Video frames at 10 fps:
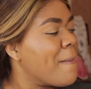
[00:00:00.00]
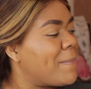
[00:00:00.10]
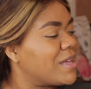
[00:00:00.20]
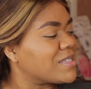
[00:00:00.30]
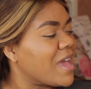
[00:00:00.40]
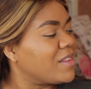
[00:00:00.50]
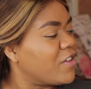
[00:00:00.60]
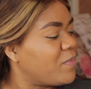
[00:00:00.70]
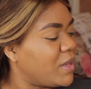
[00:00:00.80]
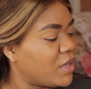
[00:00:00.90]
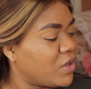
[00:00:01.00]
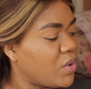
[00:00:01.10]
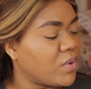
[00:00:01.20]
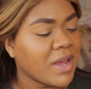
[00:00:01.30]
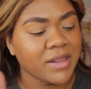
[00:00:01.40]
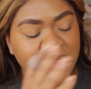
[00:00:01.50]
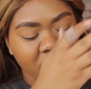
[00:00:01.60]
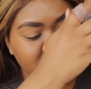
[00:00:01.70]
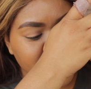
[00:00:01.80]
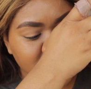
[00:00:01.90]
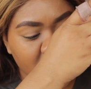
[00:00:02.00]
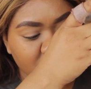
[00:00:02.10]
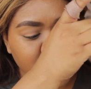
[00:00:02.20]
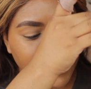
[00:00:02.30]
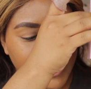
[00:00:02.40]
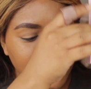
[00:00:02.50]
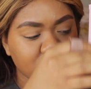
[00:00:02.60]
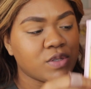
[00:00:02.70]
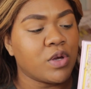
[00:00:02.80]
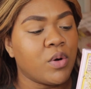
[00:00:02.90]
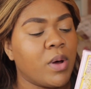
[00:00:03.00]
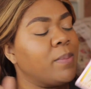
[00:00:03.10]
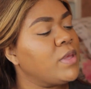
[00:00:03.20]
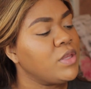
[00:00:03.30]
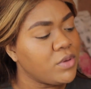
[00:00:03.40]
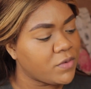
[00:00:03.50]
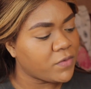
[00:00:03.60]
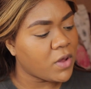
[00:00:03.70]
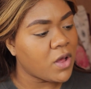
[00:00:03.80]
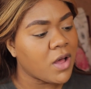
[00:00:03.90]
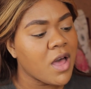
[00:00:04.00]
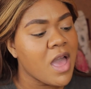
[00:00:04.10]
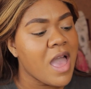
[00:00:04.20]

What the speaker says: But I love pink and gold. I love this color. It's so beautiful.